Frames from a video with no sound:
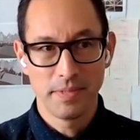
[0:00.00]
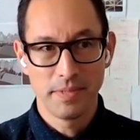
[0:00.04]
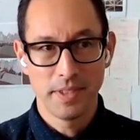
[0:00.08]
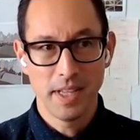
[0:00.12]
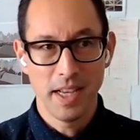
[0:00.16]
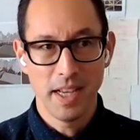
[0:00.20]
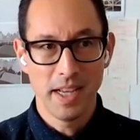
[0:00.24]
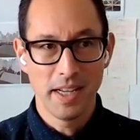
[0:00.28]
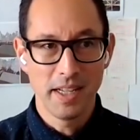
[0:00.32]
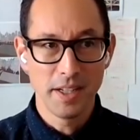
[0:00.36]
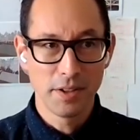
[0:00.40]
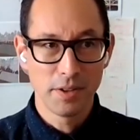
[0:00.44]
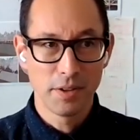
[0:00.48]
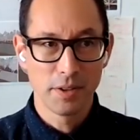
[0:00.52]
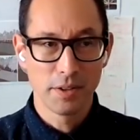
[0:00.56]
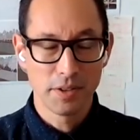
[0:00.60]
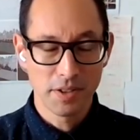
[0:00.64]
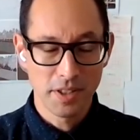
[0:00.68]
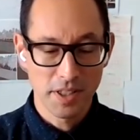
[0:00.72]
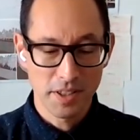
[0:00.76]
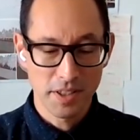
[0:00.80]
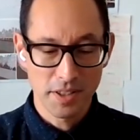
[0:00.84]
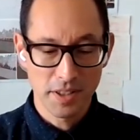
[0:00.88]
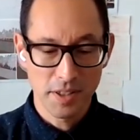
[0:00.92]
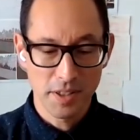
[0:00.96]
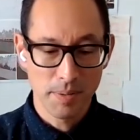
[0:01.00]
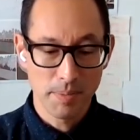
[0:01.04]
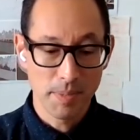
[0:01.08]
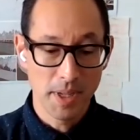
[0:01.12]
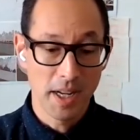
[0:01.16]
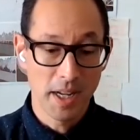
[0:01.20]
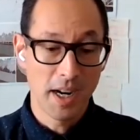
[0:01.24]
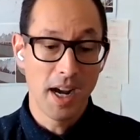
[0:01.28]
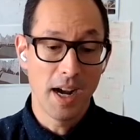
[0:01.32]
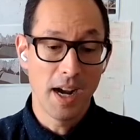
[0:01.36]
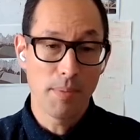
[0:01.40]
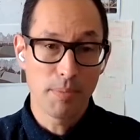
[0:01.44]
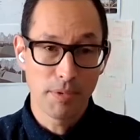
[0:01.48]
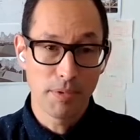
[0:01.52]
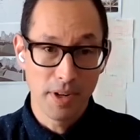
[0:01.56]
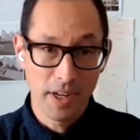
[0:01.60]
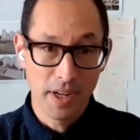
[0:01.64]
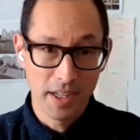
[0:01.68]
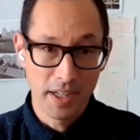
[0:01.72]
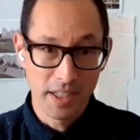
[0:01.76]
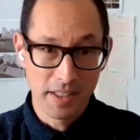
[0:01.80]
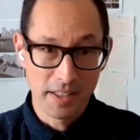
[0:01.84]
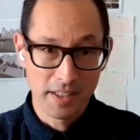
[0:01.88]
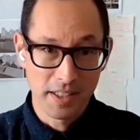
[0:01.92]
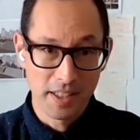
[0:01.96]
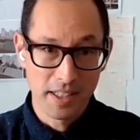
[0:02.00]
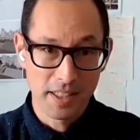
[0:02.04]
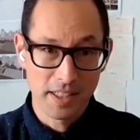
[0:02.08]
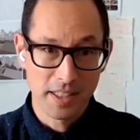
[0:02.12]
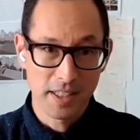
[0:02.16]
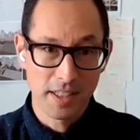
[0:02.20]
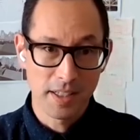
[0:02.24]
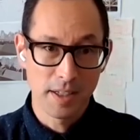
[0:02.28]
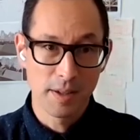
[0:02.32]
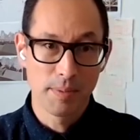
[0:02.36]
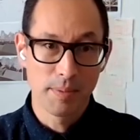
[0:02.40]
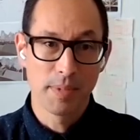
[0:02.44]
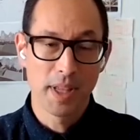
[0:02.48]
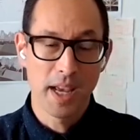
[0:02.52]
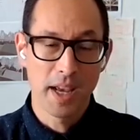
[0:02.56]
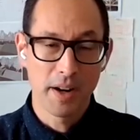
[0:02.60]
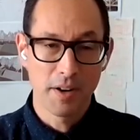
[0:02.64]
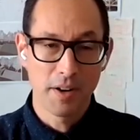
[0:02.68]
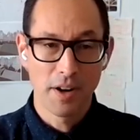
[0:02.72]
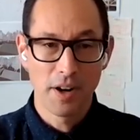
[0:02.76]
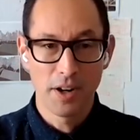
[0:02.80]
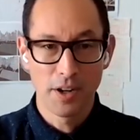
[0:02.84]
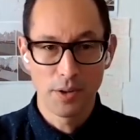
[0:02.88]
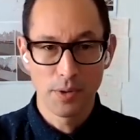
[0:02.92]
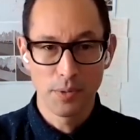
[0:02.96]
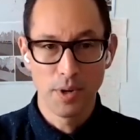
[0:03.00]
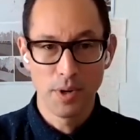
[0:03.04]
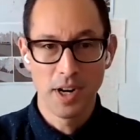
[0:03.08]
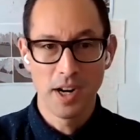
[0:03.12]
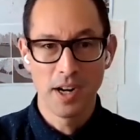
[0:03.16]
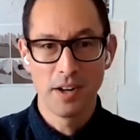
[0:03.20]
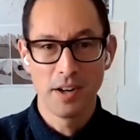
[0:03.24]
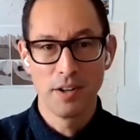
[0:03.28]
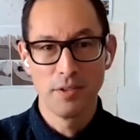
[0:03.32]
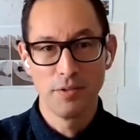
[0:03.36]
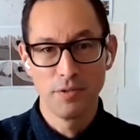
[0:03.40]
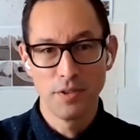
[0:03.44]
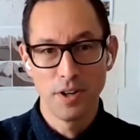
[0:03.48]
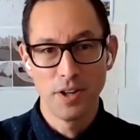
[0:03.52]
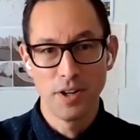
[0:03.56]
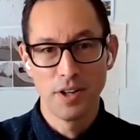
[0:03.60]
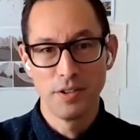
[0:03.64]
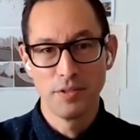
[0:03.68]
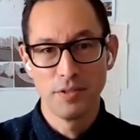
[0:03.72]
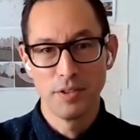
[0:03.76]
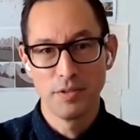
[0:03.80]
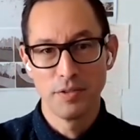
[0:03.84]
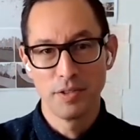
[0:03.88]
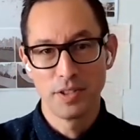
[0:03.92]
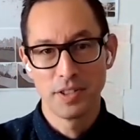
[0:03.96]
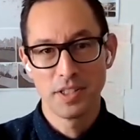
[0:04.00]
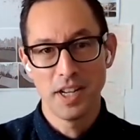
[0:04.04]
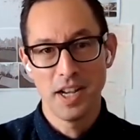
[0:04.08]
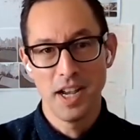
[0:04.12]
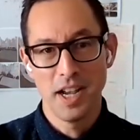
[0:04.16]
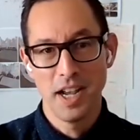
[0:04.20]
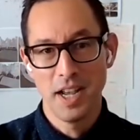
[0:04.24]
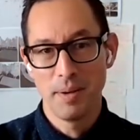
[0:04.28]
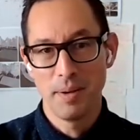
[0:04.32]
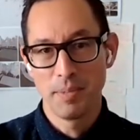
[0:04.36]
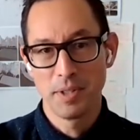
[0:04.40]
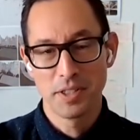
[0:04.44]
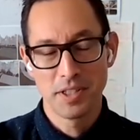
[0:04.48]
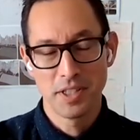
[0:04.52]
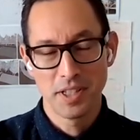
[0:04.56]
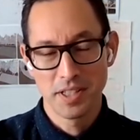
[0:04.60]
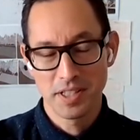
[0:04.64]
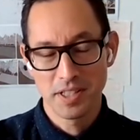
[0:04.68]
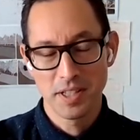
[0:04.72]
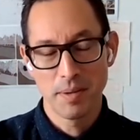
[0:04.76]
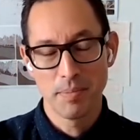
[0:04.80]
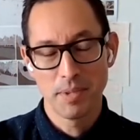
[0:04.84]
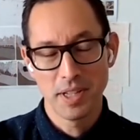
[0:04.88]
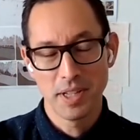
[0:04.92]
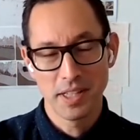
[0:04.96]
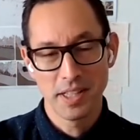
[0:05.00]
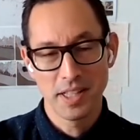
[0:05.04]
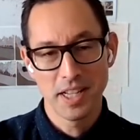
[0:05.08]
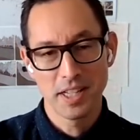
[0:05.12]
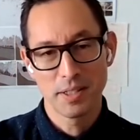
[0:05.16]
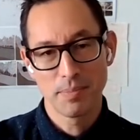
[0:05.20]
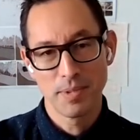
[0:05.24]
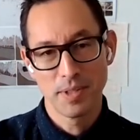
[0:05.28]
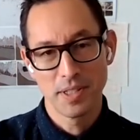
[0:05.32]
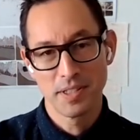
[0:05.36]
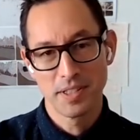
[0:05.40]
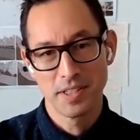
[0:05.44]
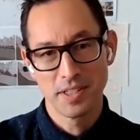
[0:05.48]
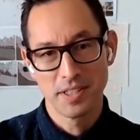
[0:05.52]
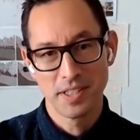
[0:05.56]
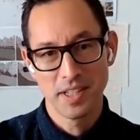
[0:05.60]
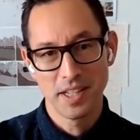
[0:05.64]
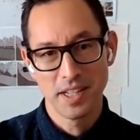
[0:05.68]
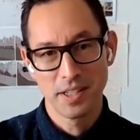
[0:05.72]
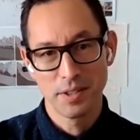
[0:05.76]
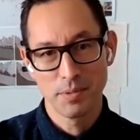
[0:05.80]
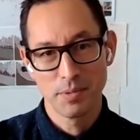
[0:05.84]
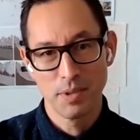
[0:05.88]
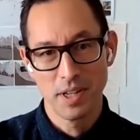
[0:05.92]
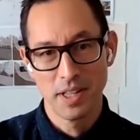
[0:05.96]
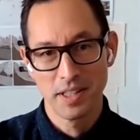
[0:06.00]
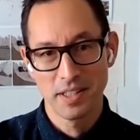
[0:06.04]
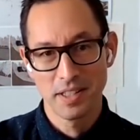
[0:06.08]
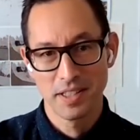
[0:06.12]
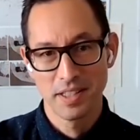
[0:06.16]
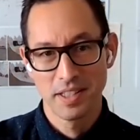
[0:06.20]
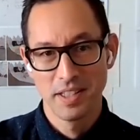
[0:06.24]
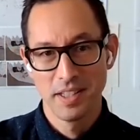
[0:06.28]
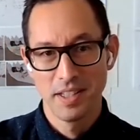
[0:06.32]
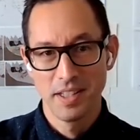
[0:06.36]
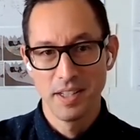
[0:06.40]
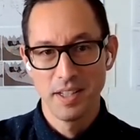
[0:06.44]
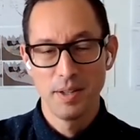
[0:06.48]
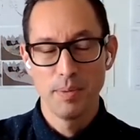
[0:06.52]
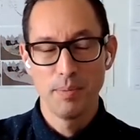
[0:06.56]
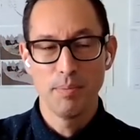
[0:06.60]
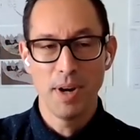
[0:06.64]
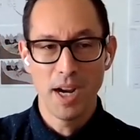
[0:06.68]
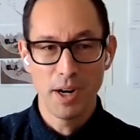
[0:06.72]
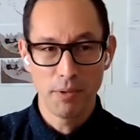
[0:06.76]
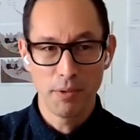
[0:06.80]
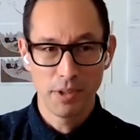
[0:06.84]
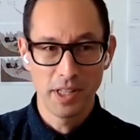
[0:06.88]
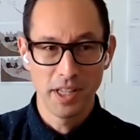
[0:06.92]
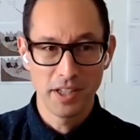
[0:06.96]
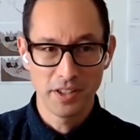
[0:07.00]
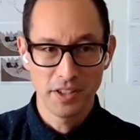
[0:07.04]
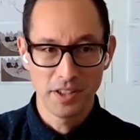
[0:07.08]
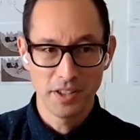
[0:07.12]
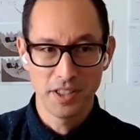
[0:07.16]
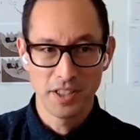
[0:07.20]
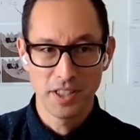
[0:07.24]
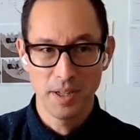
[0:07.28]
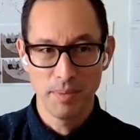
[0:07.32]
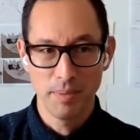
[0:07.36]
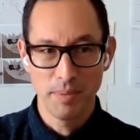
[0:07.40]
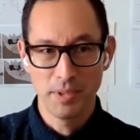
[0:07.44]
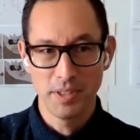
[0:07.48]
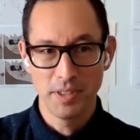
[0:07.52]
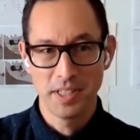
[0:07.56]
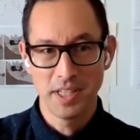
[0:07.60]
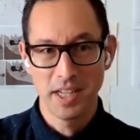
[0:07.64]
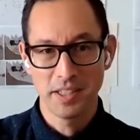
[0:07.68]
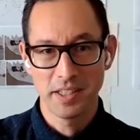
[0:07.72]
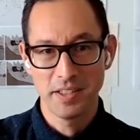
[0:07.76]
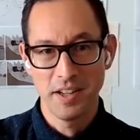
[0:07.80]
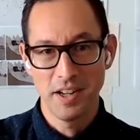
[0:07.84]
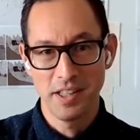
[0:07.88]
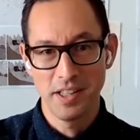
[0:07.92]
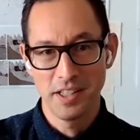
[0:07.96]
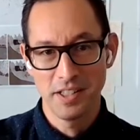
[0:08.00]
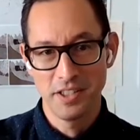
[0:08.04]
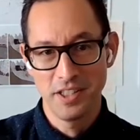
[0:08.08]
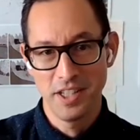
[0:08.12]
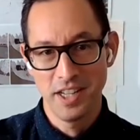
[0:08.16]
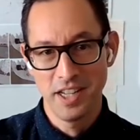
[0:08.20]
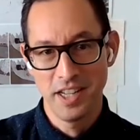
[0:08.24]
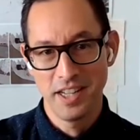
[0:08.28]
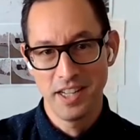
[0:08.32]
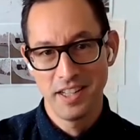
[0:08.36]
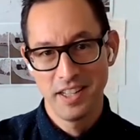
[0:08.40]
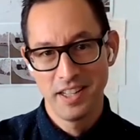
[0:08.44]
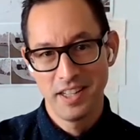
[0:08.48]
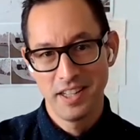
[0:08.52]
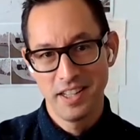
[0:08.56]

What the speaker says: that ecosystem, operating system, that hardware evolve over time. It's just something that's been succinct with my relationship to technology.